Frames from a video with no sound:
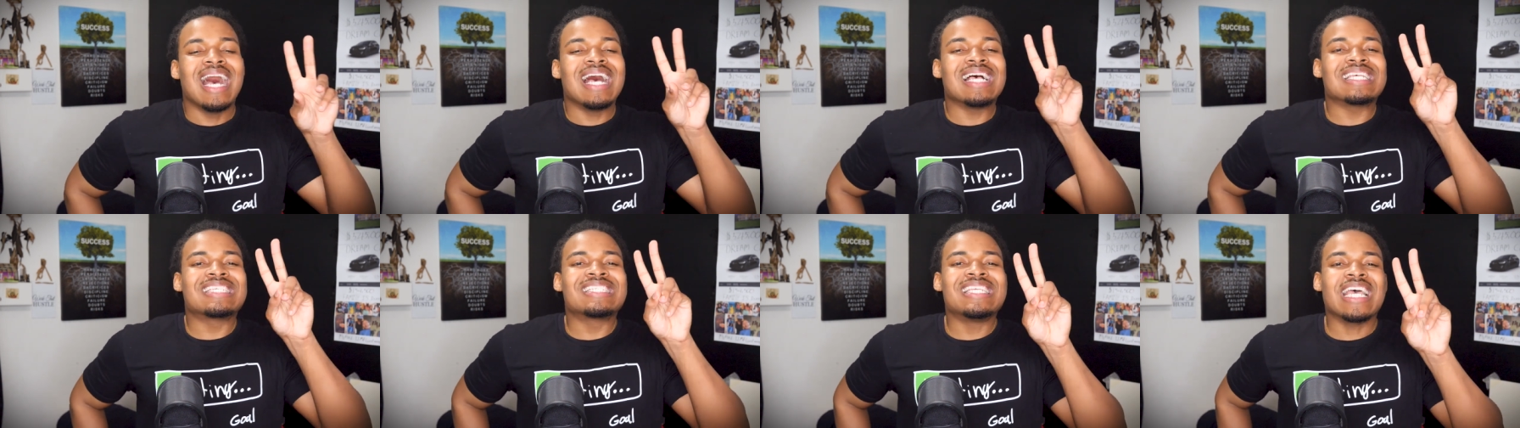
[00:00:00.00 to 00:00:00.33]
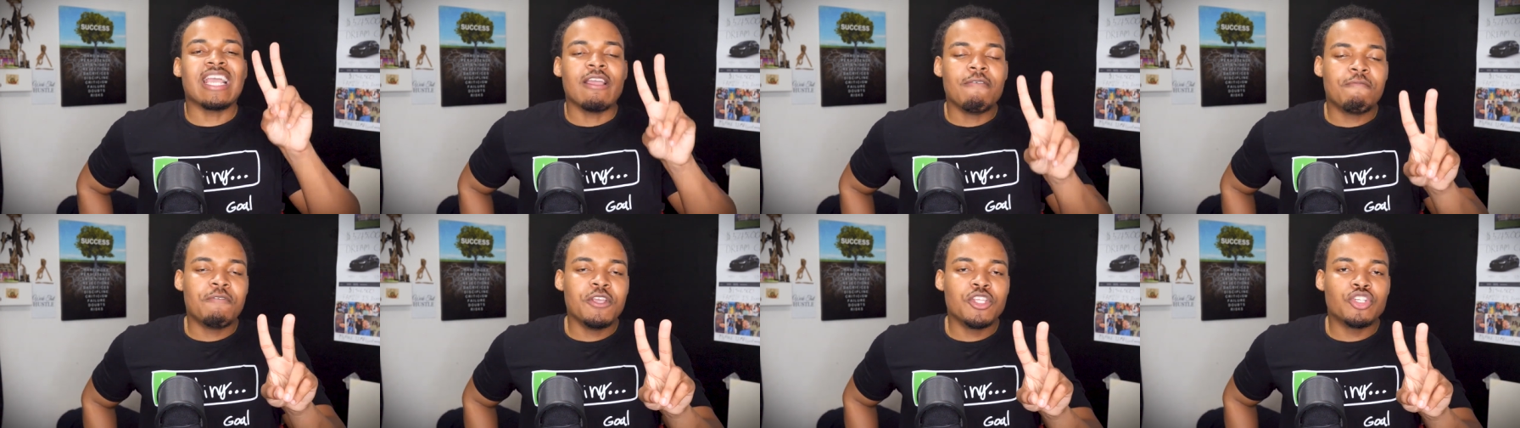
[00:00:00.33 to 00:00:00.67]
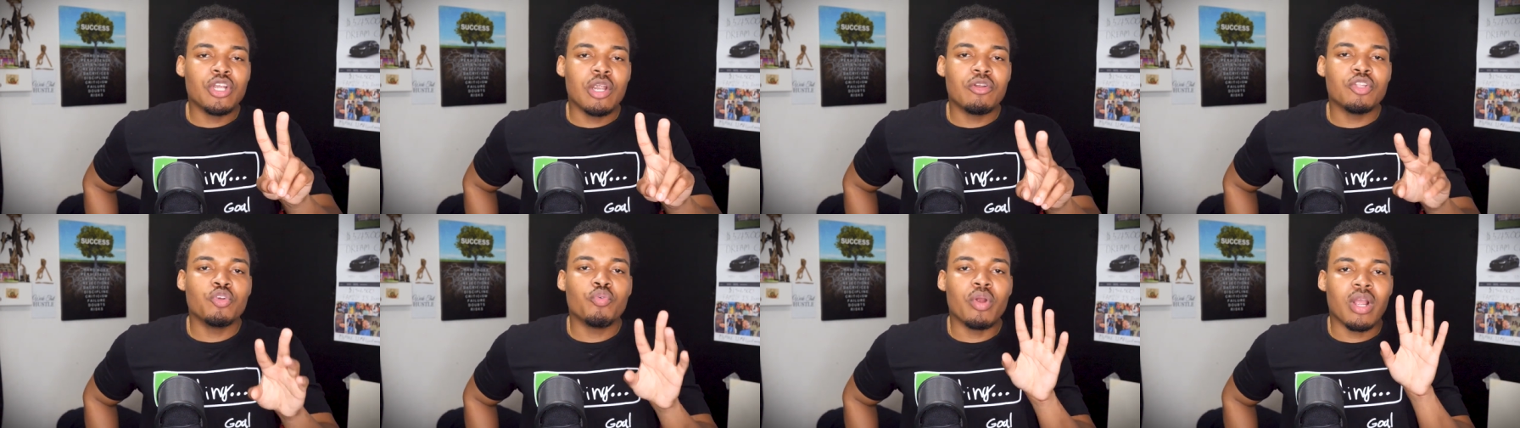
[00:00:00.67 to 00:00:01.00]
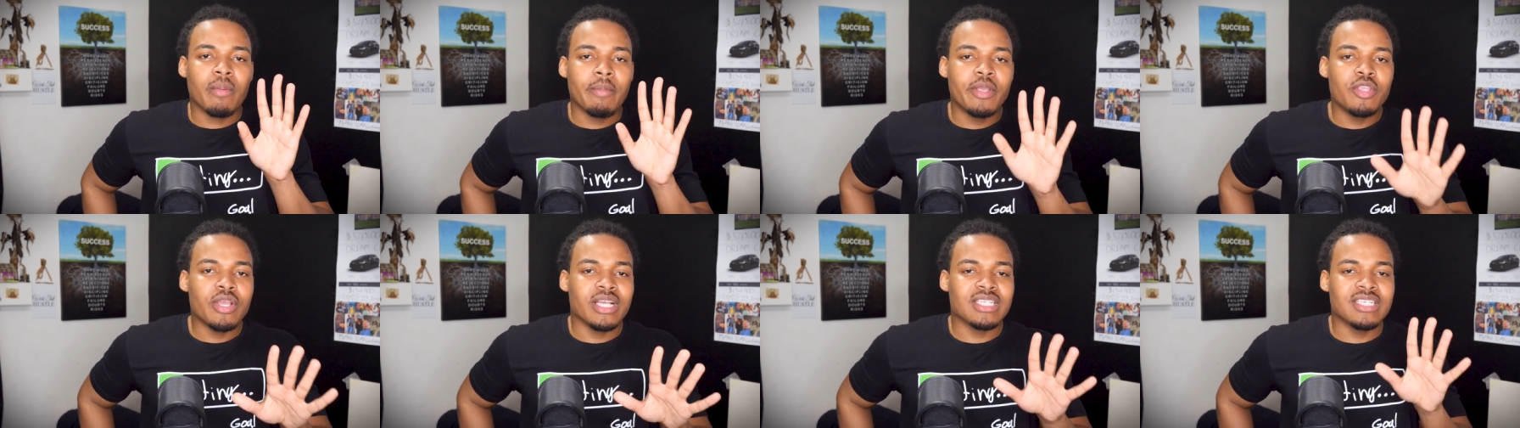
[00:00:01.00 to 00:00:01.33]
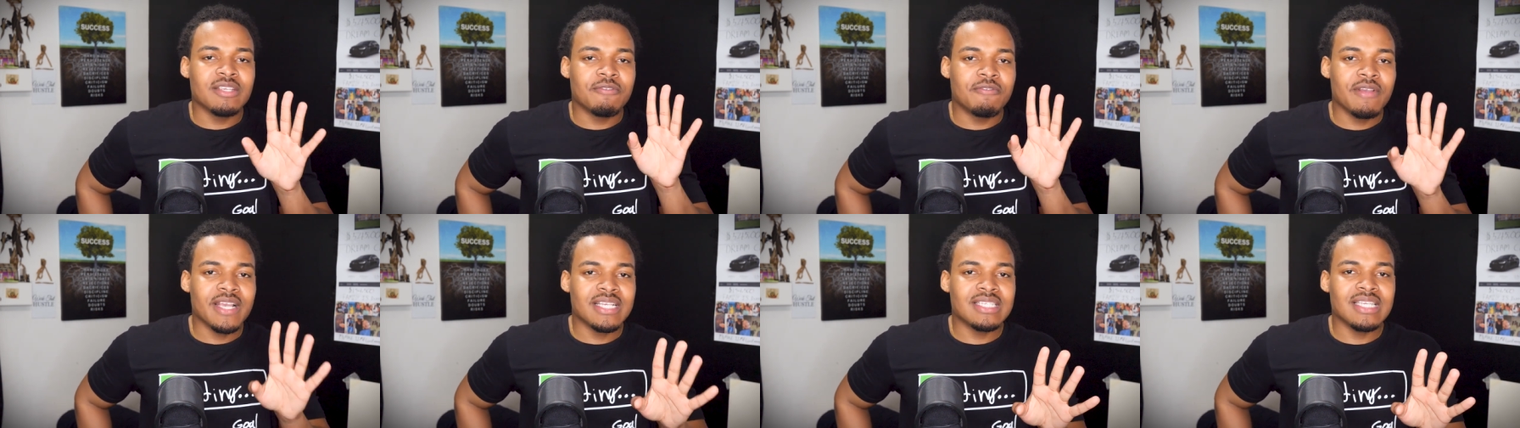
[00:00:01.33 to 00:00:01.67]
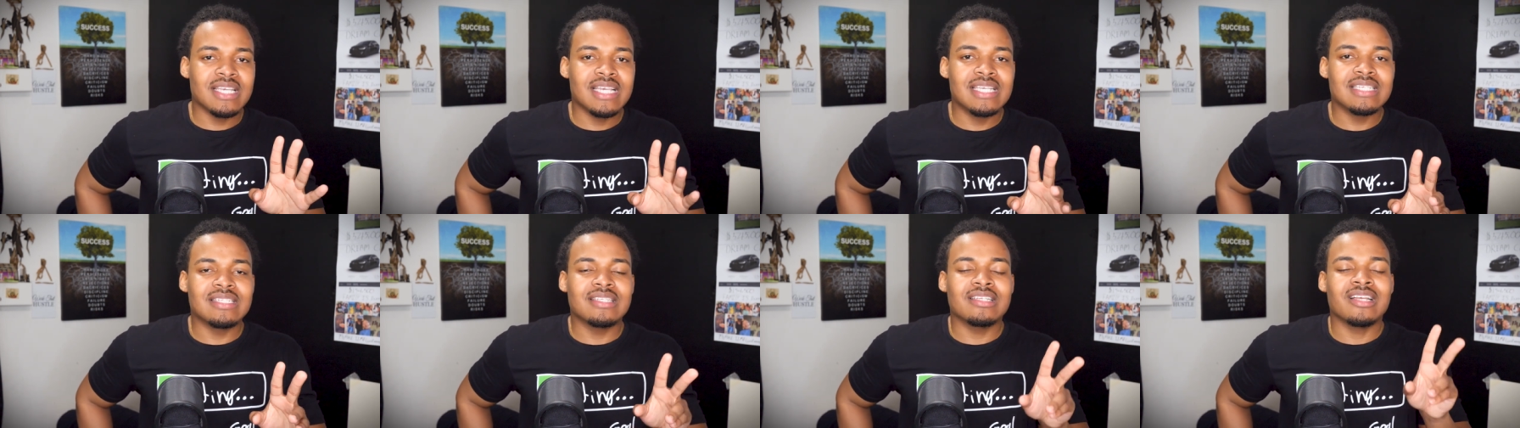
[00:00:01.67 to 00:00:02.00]
A second feature I do recommend you actually fix
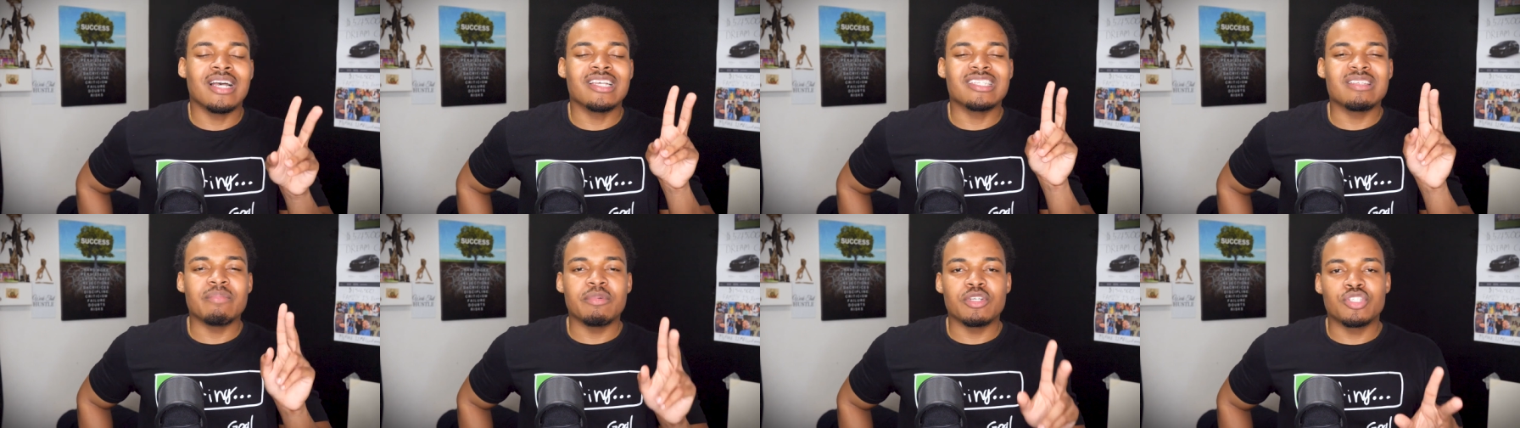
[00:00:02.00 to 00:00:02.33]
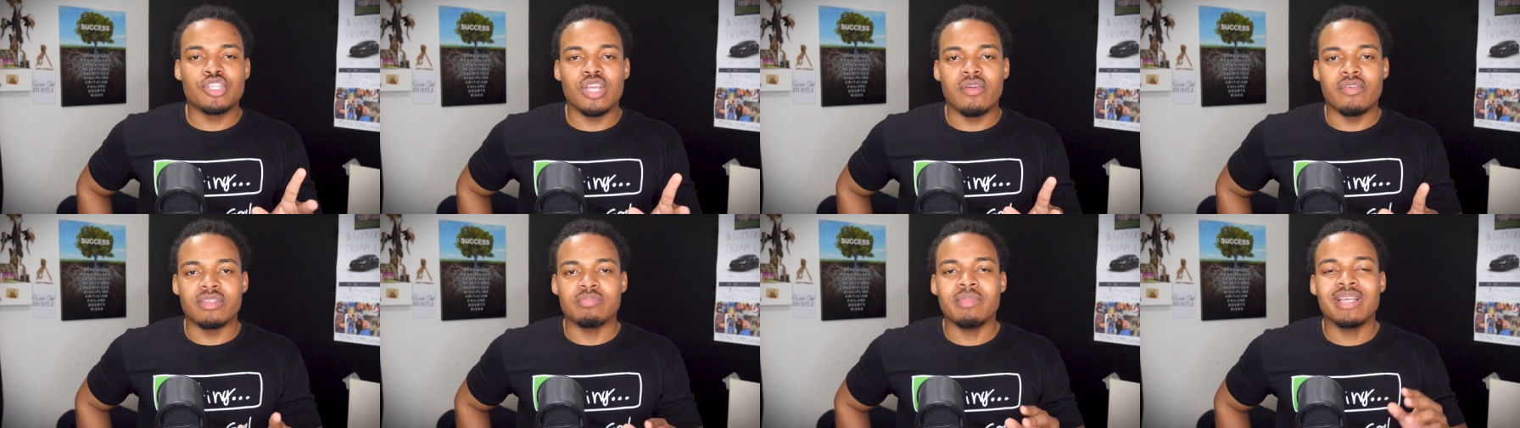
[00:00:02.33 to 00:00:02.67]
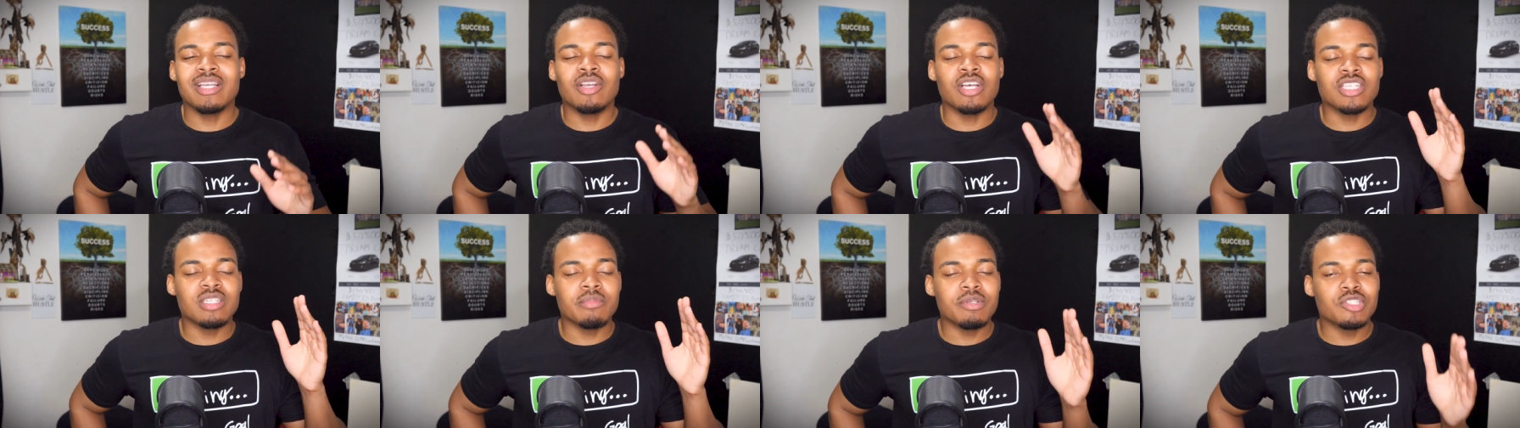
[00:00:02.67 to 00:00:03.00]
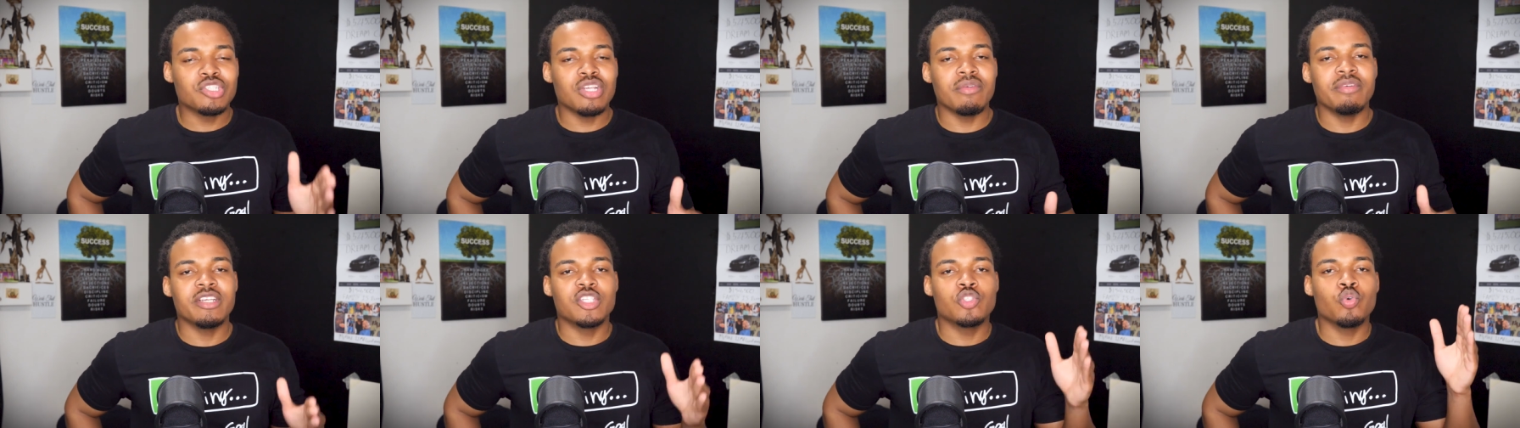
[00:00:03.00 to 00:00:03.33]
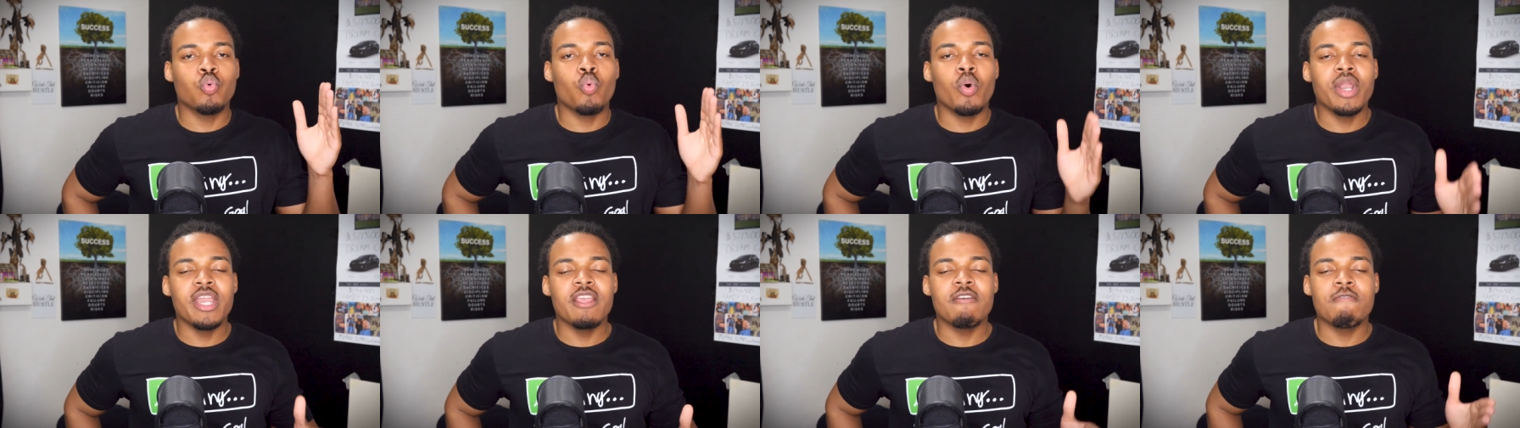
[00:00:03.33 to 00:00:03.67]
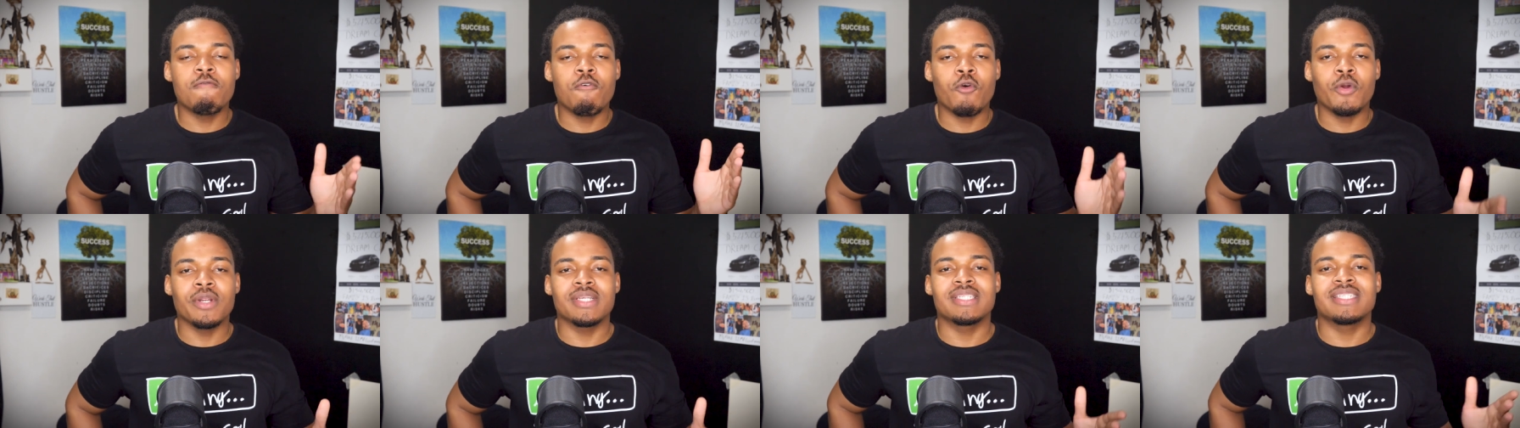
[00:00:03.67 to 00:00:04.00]
is customer service. Make customer service
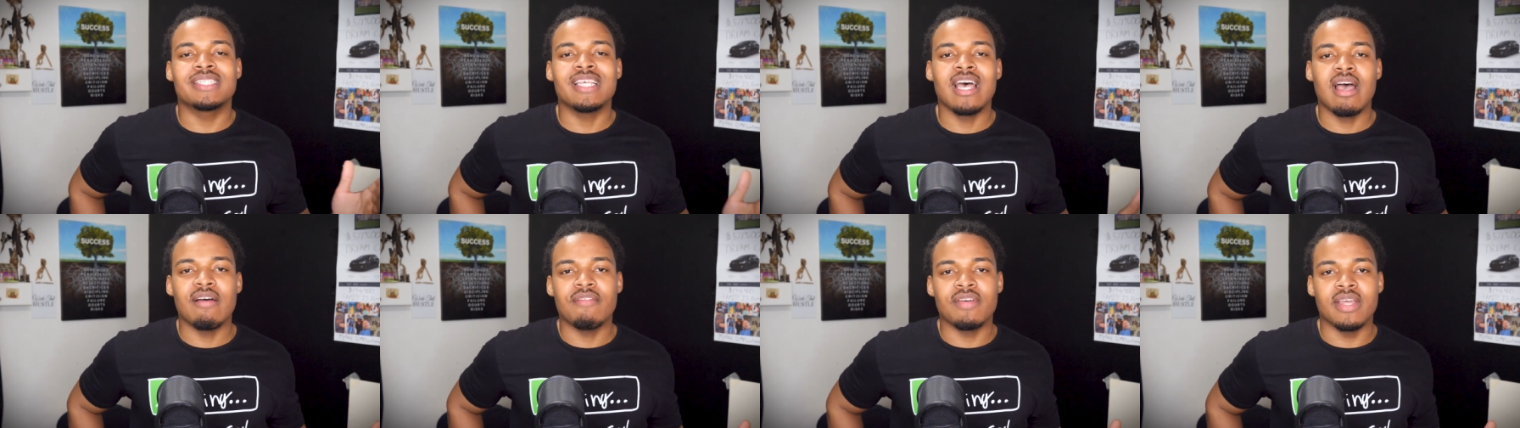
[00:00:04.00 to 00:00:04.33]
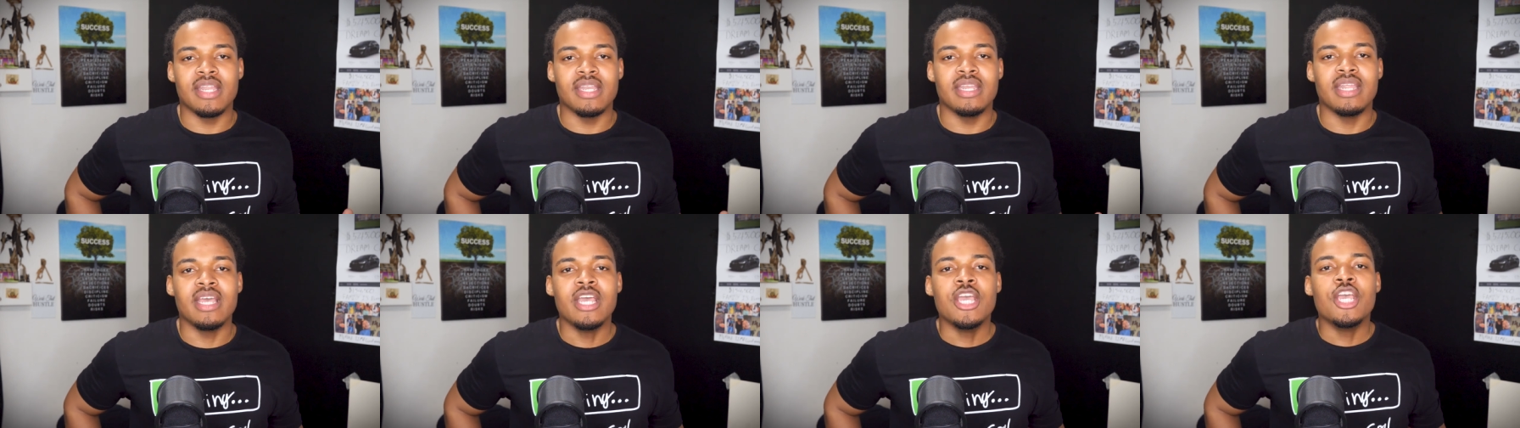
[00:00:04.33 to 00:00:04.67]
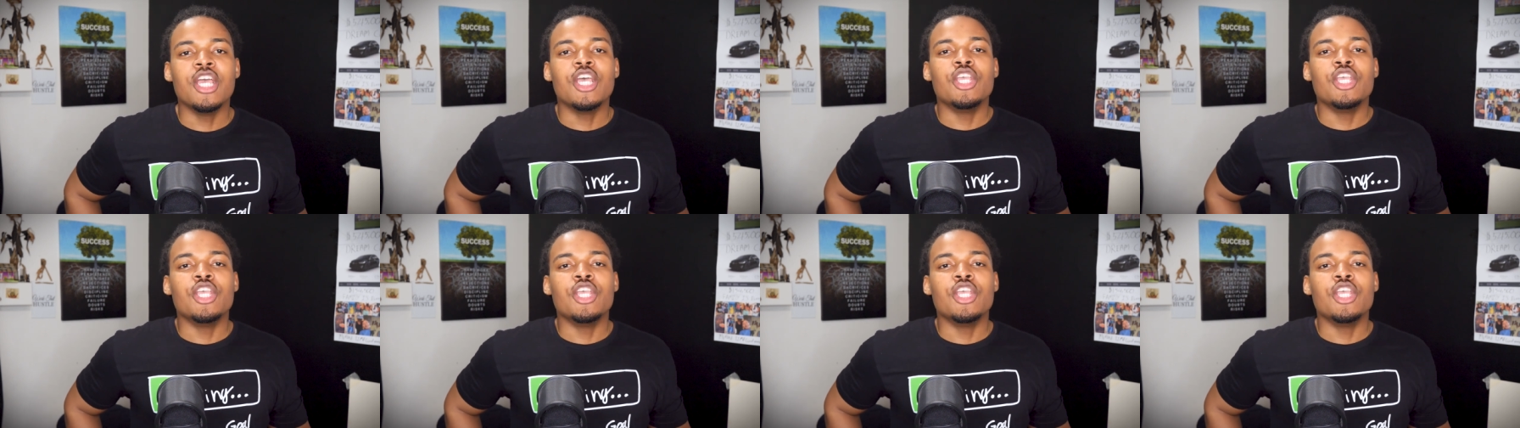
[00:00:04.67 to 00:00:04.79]
twenty-four seven.